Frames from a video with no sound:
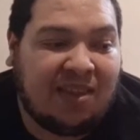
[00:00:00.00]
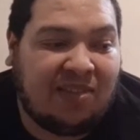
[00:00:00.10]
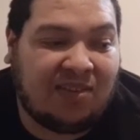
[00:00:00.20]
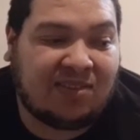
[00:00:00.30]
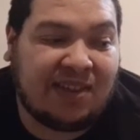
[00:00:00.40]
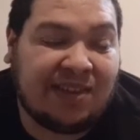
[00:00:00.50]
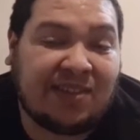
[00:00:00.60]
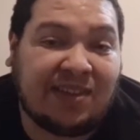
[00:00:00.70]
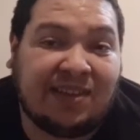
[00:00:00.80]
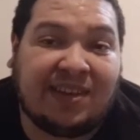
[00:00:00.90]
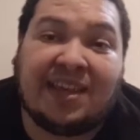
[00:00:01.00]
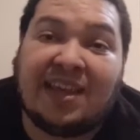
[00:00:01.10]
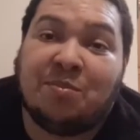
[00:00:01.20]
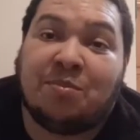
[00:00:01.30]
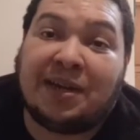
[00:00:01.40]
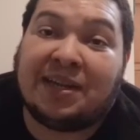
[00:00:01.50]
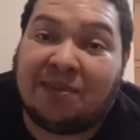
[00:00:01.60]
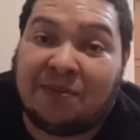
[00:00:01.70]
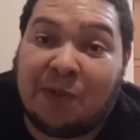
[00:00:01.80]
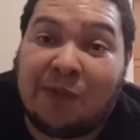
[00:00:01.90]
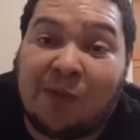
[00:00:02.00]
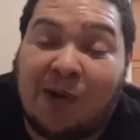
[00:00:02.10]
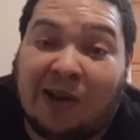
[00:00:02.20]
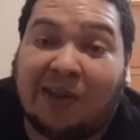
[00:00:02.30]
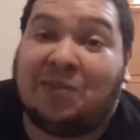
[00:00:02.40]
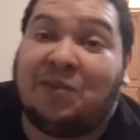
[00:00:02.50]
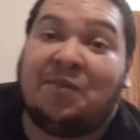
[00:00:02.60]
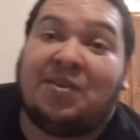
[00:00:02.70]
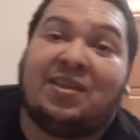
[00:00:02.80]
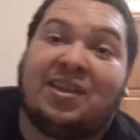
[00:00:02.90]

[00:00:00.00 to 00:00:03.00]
There's another thing, they keep breaking the fourth wall in the movie.